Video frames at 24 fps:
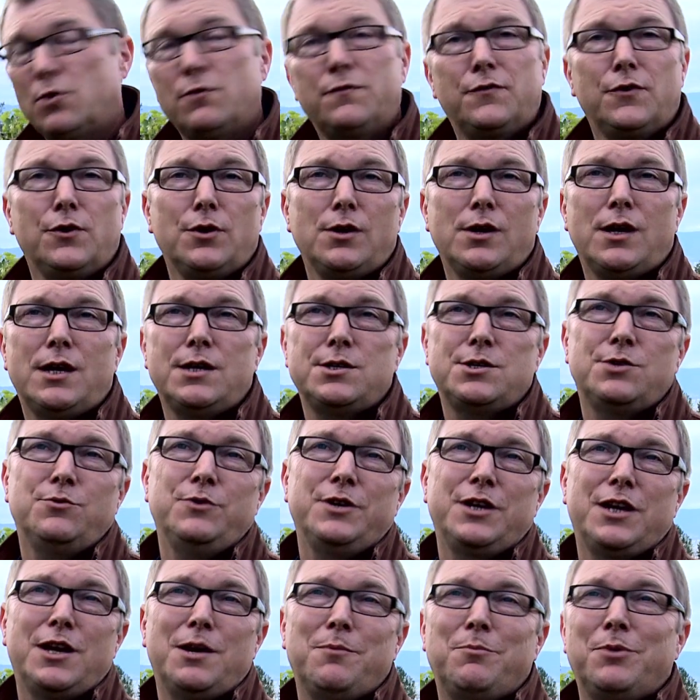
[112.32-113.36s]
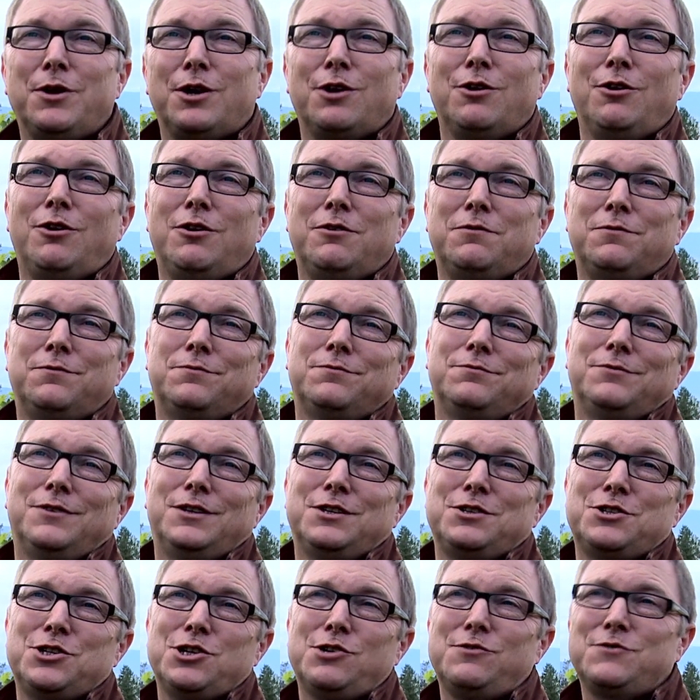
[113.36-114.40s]
go fertilizer, we can't pick it off a
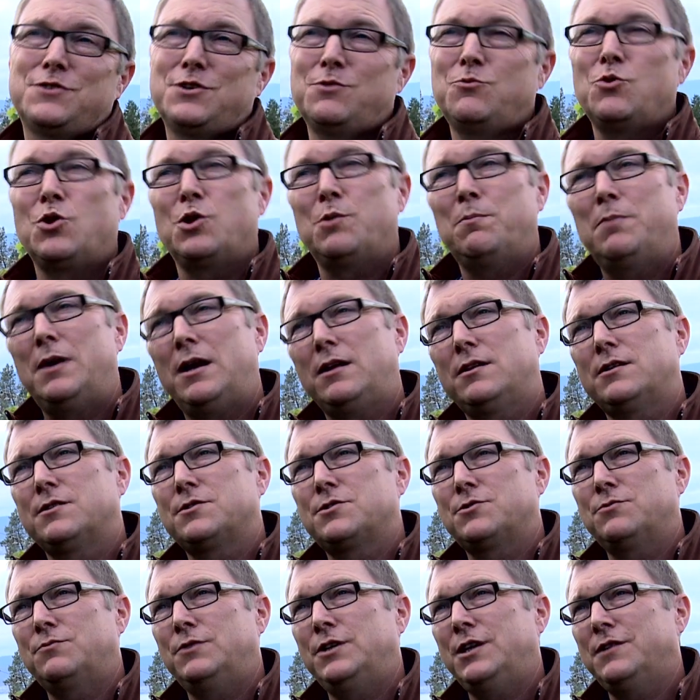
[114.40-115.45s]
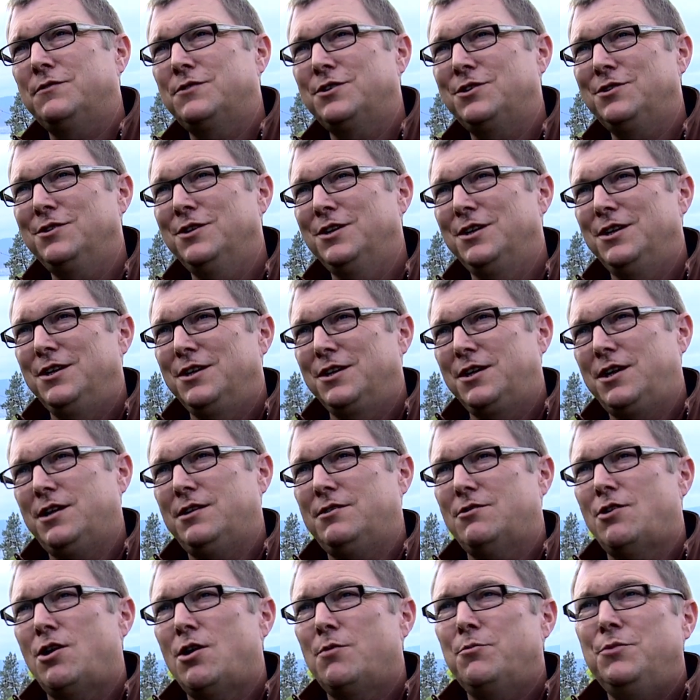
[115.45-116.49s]
shelf somewhere in pellets. We have to
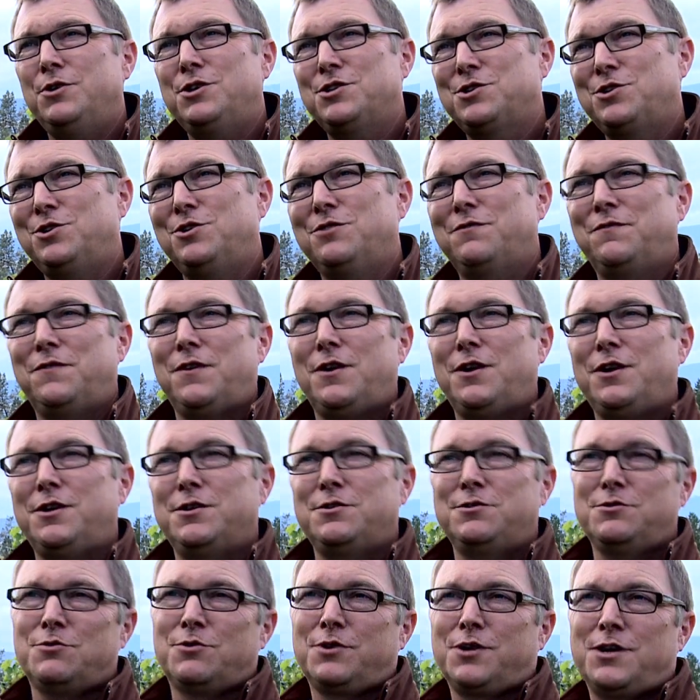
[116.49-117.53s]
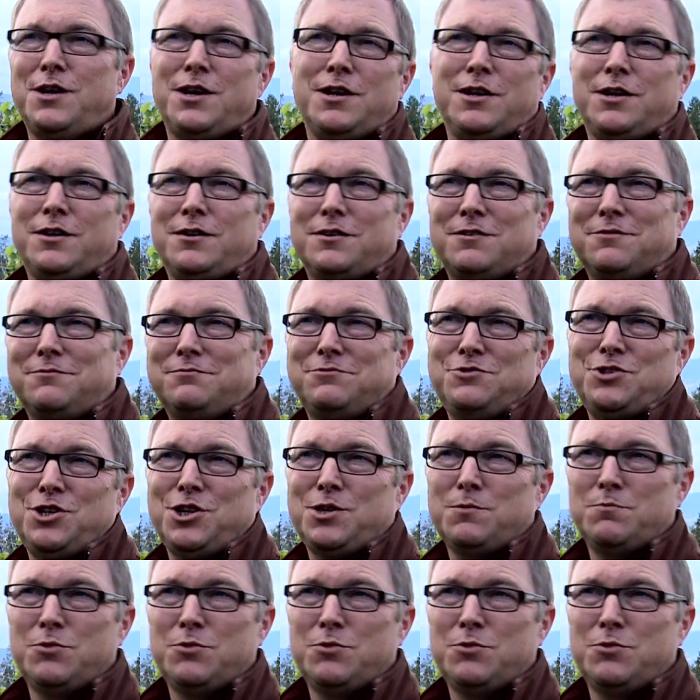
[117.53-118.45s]
get OMRI certified organic chicken